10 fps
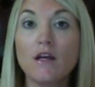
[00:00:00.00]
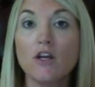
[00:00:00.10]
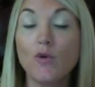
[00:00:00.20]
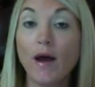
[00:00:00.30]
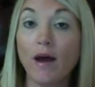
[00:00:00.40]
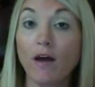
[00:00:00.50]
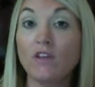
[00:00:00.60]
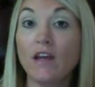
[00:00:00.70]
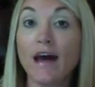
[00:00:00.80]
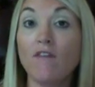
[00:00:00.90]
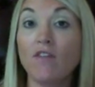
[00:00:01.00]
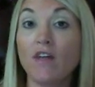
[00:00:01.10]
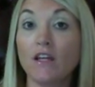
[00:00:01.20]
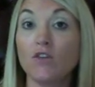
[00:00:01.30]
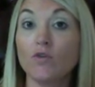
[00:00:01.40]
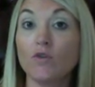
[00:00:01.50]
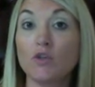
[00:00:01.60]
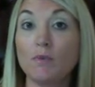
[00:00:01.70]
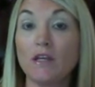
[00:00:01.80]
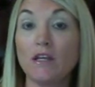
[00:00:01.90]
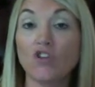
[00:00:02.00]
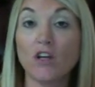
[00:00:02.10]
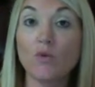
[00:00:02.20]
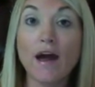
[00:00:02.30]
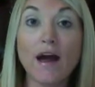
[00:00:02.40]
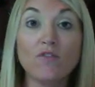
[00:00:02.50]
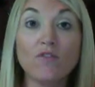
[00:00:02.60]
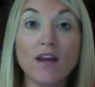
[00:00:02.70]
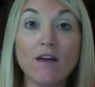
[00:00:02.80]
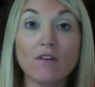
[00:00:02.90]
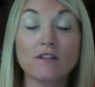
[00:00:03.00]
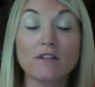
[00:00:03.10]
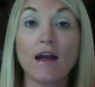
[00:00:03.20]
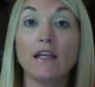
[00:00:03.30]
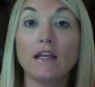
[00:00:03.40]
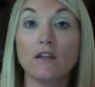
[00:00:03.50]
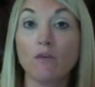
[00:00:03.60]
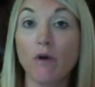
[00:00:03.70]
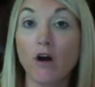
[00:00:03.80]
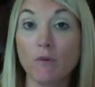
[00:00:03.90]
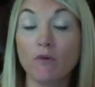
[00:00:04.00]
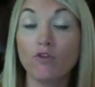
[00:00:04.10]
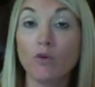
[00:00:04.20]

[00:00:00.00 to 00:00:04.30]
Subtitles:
you have to have that in your speech, and you have to have it cited at the bottom of your